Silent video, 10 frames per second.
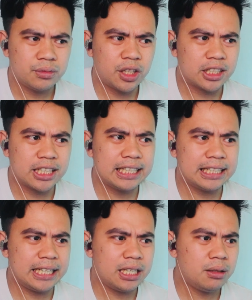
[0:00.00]
not
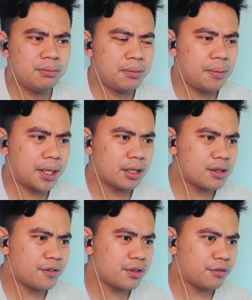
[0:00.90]
clean, maybe
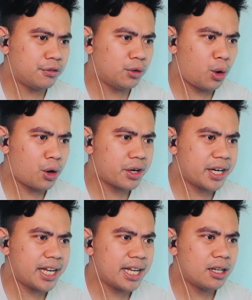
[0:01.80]
because of the
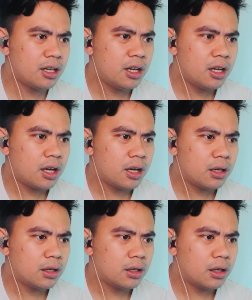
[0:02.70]
flooring.
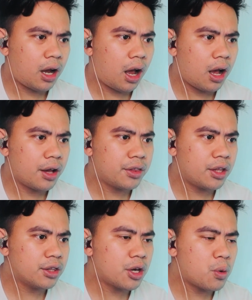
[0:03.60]
I
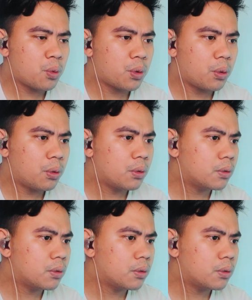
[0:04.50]
think they will.